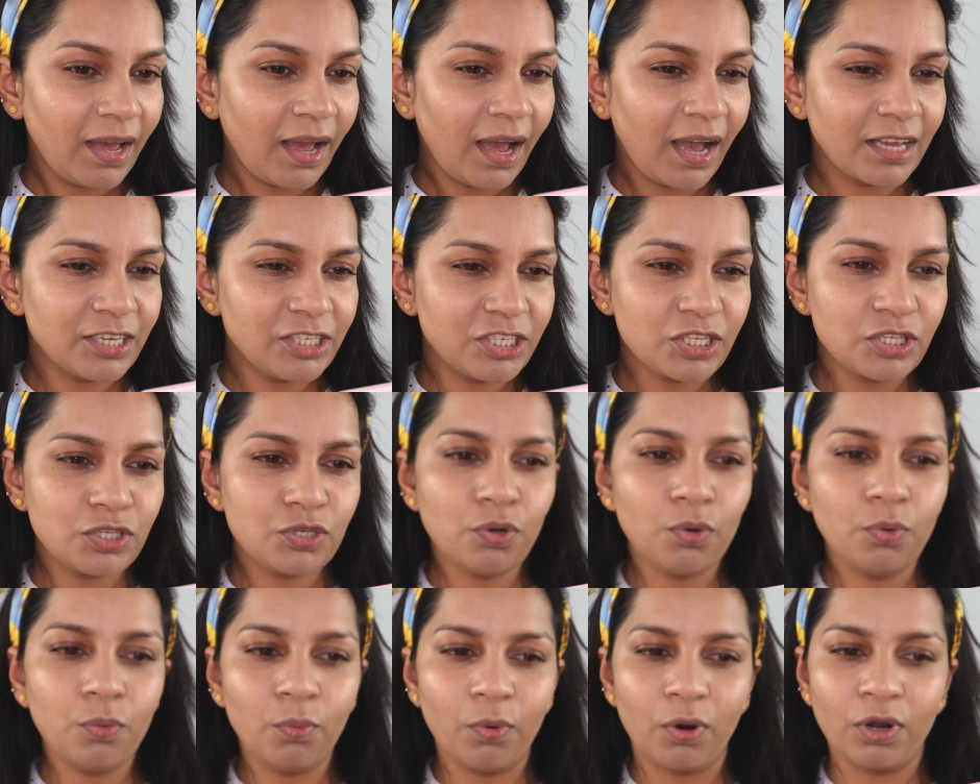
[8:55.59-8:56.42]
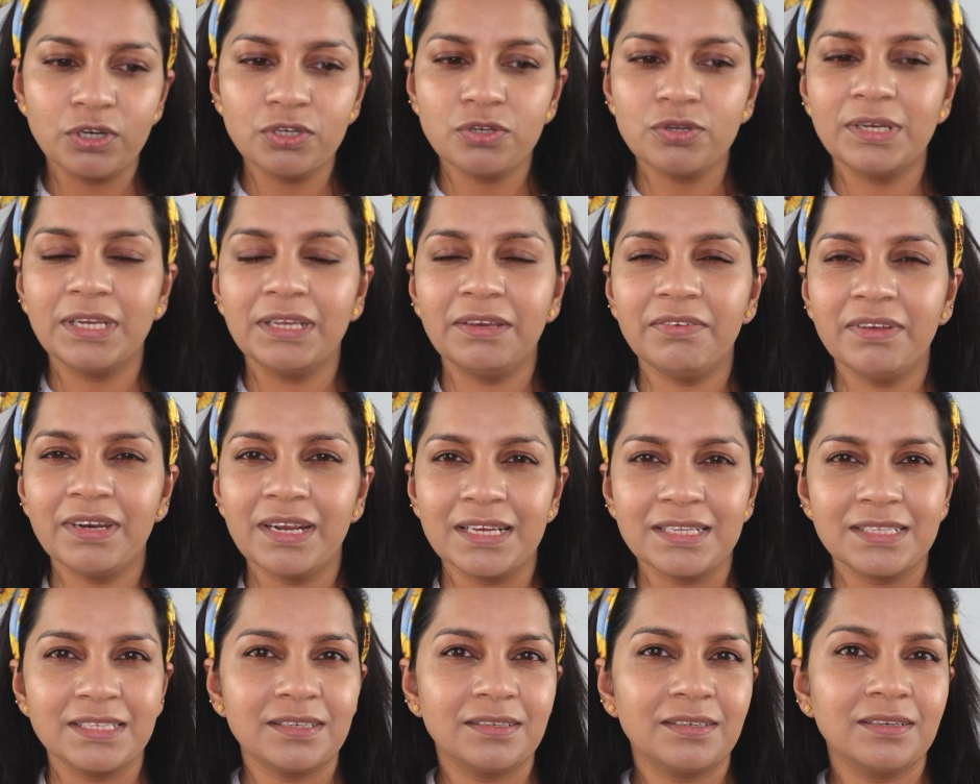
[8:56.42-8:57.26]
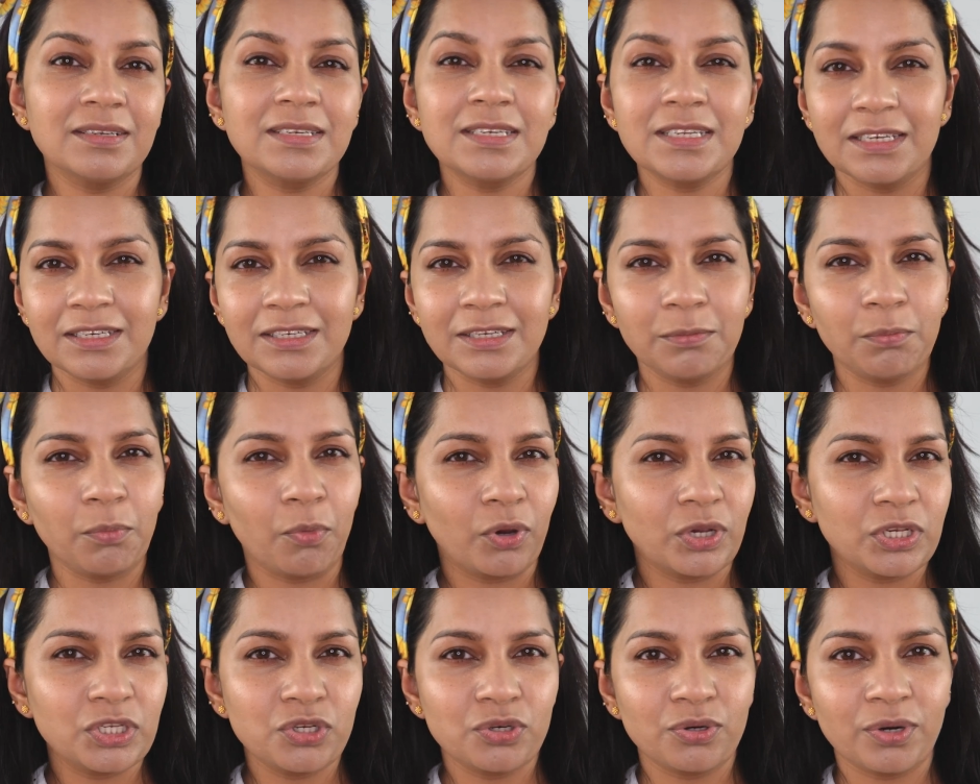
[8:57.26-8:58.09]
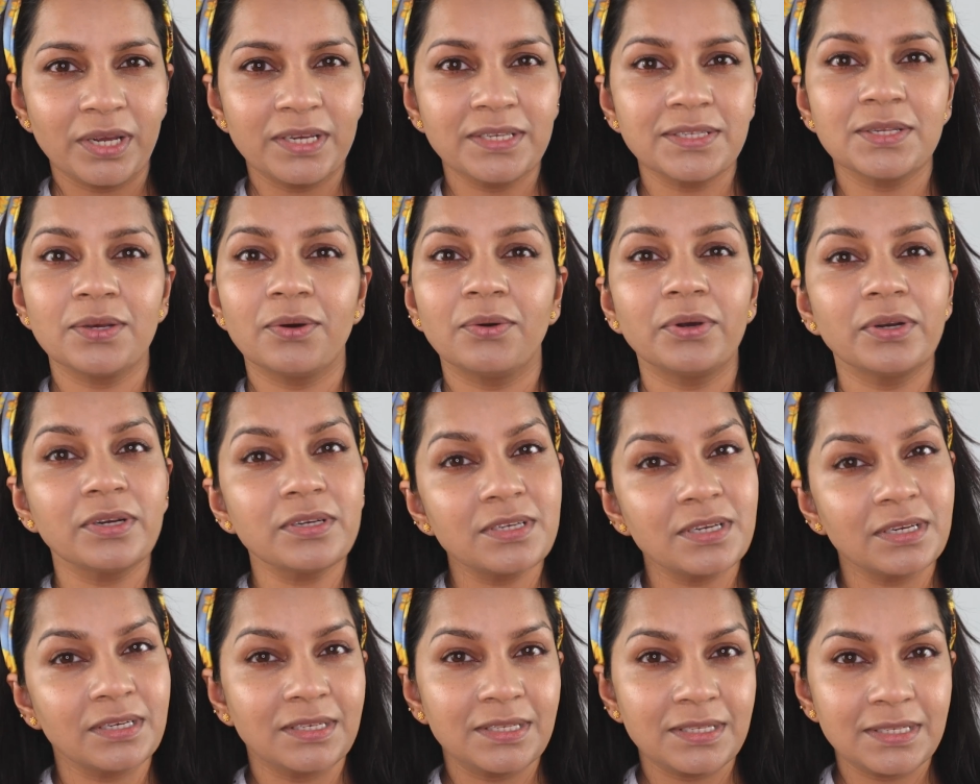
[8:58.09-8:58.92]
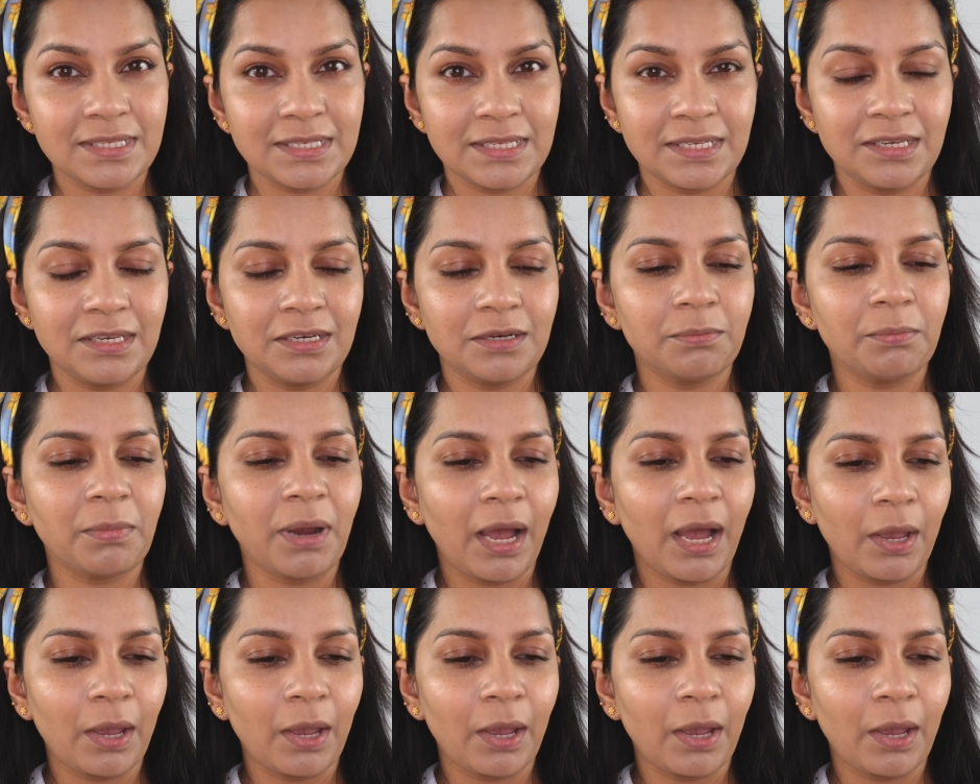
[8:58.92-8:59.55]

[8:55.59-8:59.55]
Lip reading: I just don't want to leave it as a tinted moisturizer or a tinted serum.